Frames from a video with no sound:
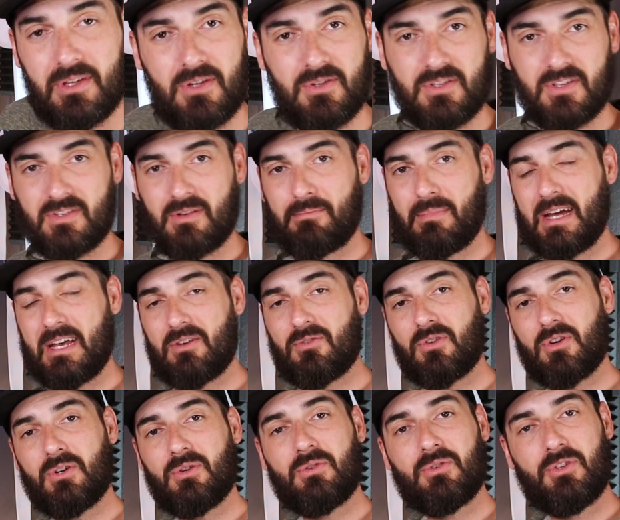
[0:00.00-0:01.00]
uses a
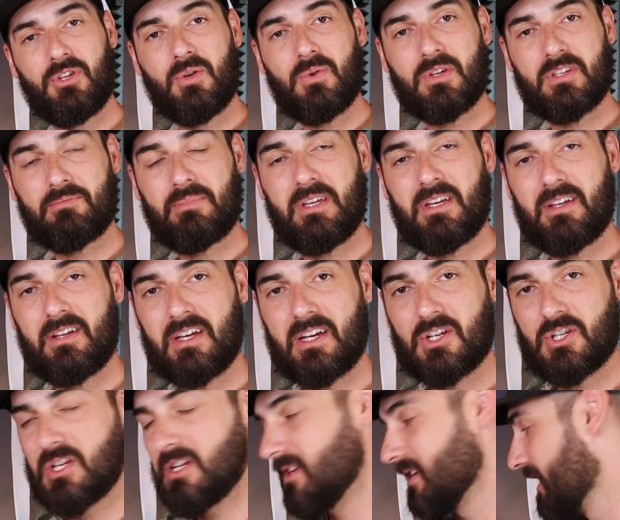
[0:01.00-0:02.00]
micro USB
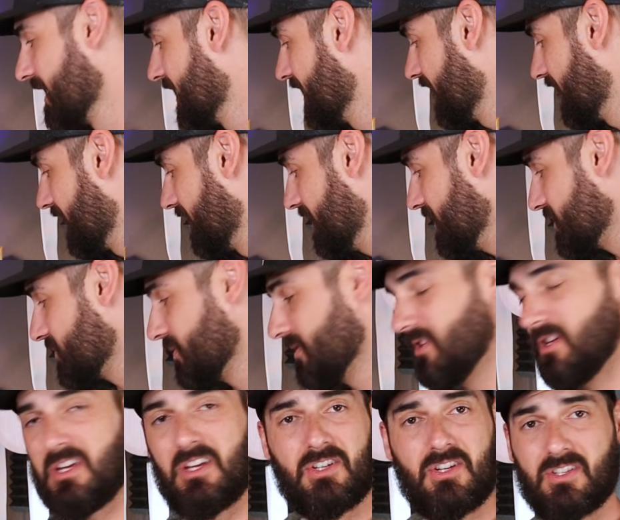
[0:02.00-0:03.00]
connection. This one
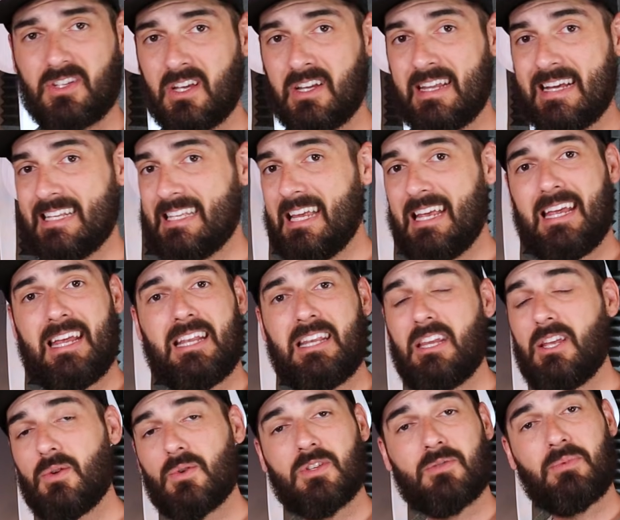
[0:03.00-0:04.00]
you could just connect
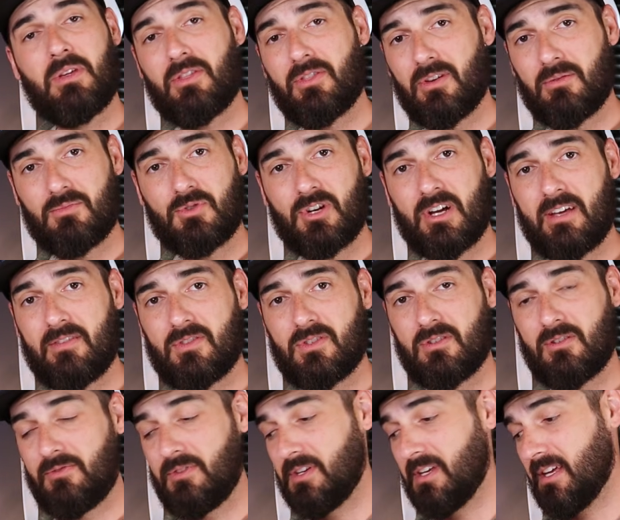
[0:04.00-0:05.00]
any USB thumb drive. So
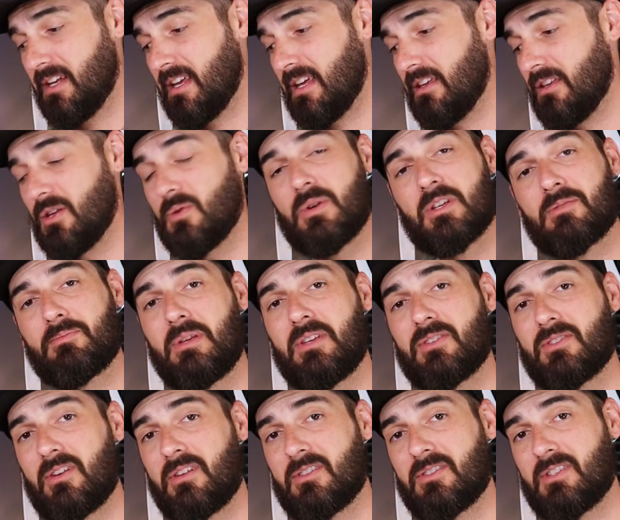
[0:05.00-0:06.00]
if you get a USB
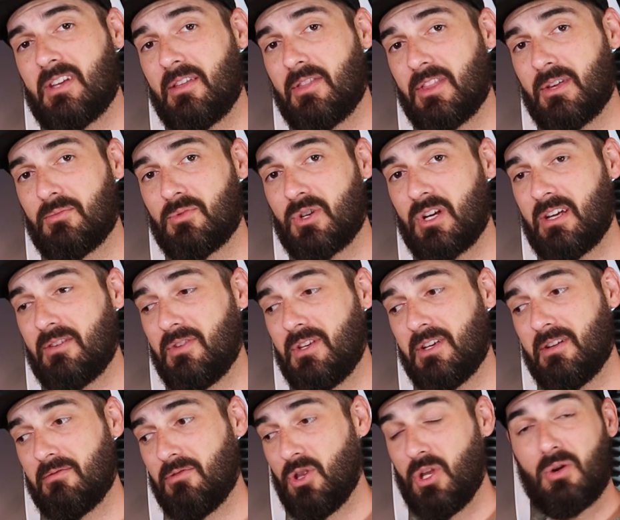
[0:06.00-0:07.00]
solid state thumb drive, you
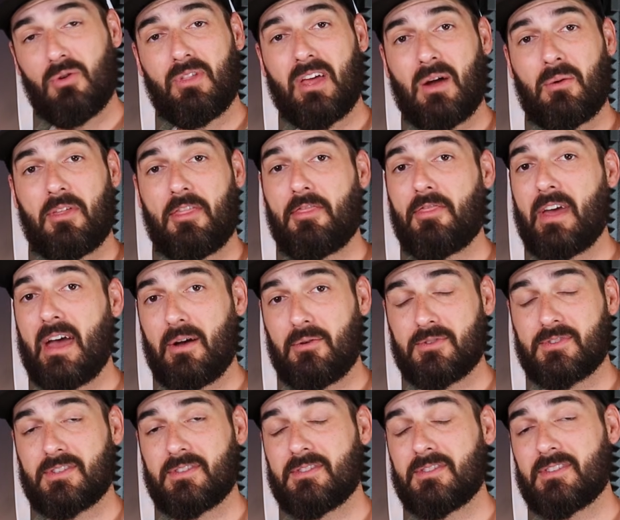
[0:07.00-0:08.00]
could load that with
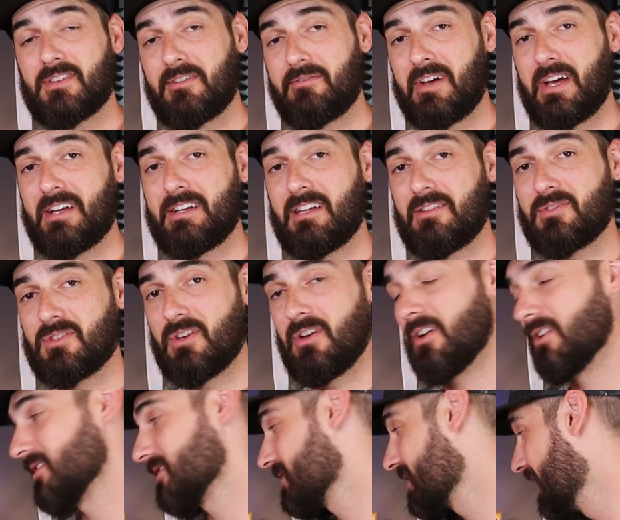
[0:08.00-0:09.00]
thousands of high def
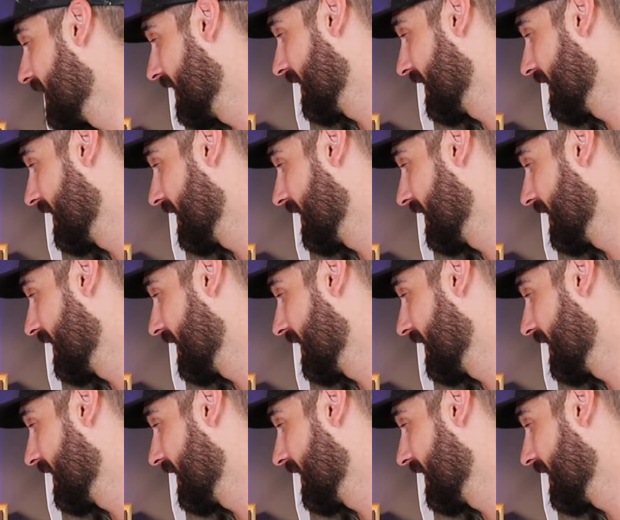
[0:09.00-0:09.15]
songs,